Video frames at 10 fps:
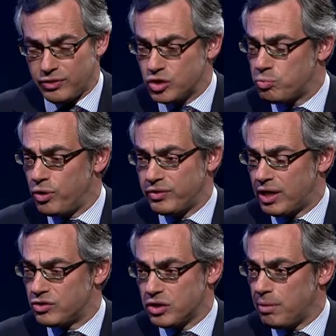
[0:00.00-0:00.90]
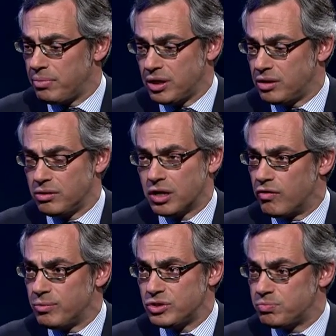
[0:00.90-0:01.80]
at this point, that has not been the
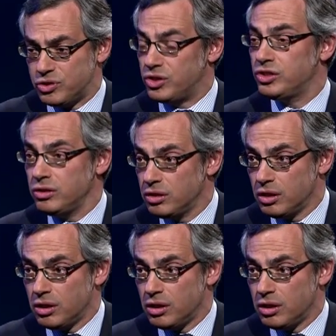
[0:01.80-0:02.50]
government's position.